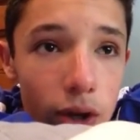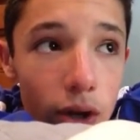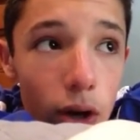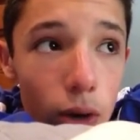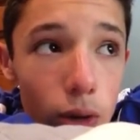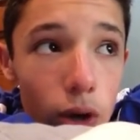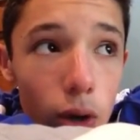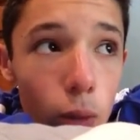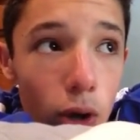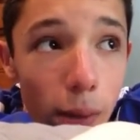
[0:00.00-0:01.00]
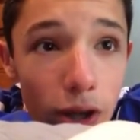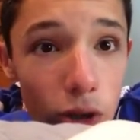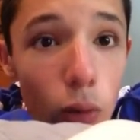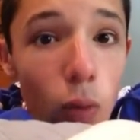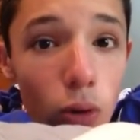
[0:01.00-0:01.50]
you know, what
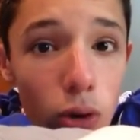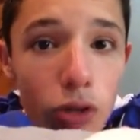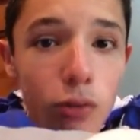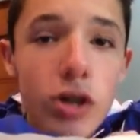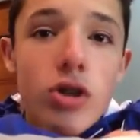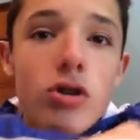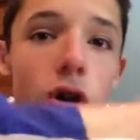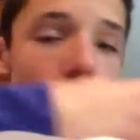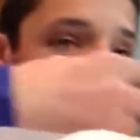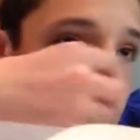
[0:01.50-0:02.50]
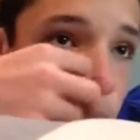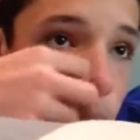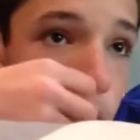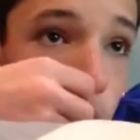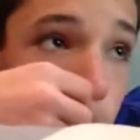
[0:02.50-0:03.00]
about the War 3 star?
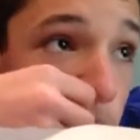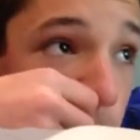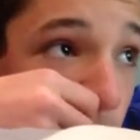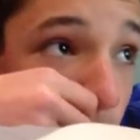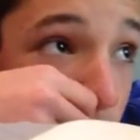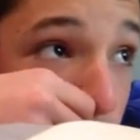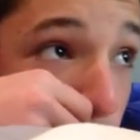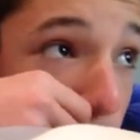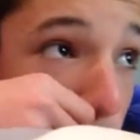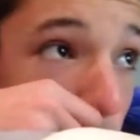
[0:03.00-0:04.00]
I mean, like, how are you going to win